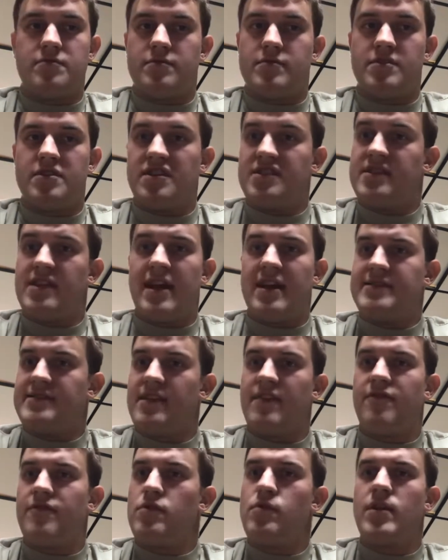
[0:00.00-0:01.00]
Just as
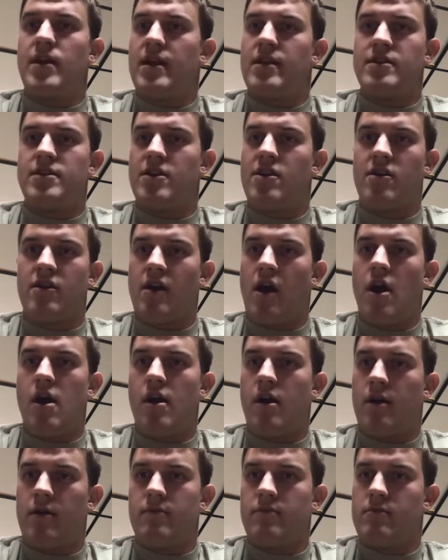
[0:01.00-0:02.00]
if you get into your
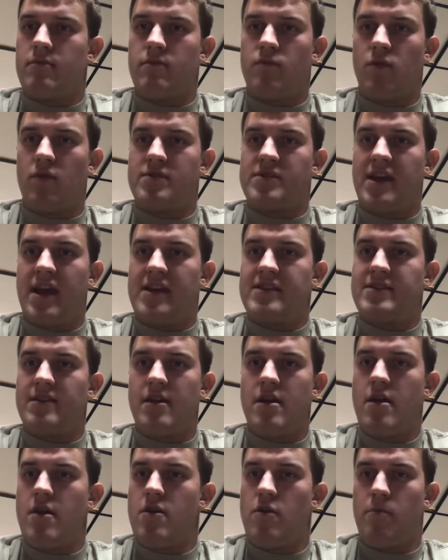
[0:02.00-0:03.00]
car, worst case
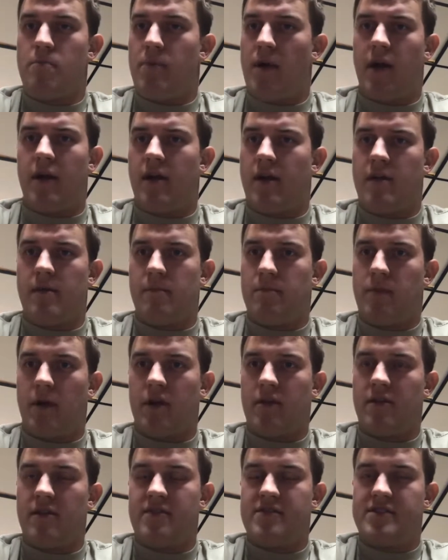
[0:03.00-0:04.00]
scenario,
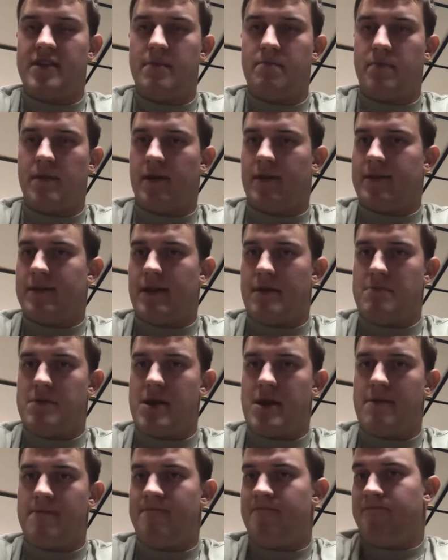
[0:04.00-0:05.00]
buckle your seatbelt. I
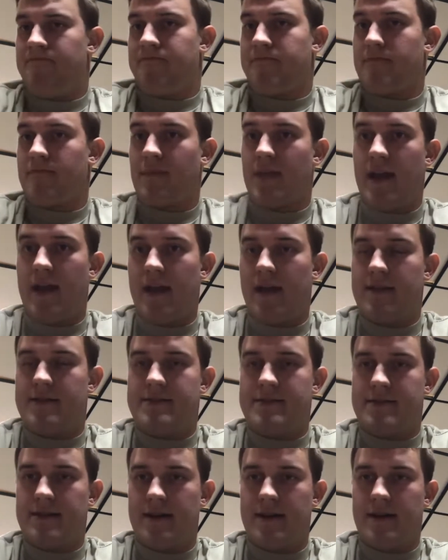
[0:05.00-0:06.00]
mean,
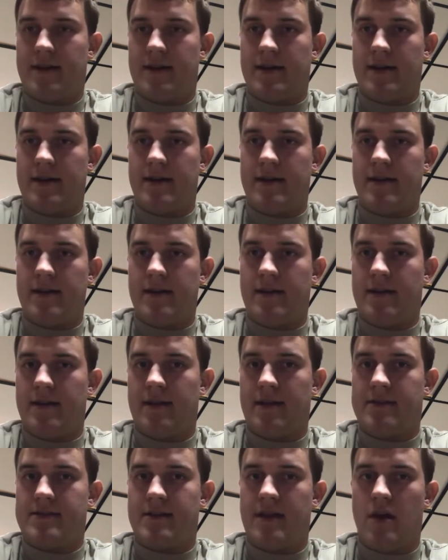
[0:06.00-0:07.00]
it's
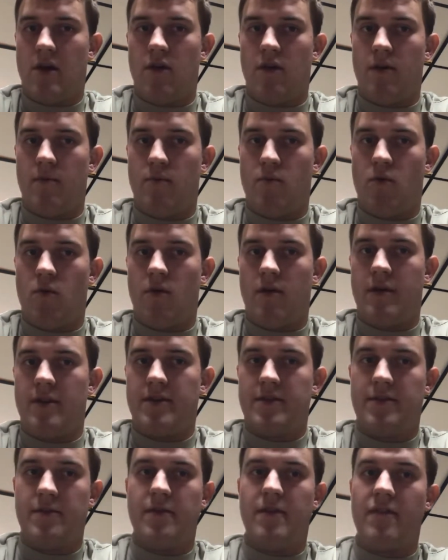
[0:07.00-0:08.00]
now a more
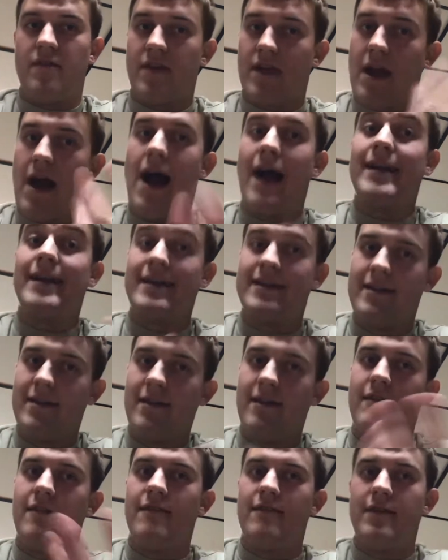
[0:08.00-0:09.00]
intuitive,
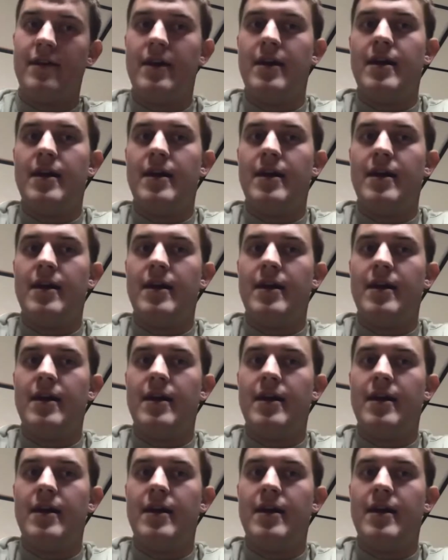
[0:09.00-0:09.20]
cognitive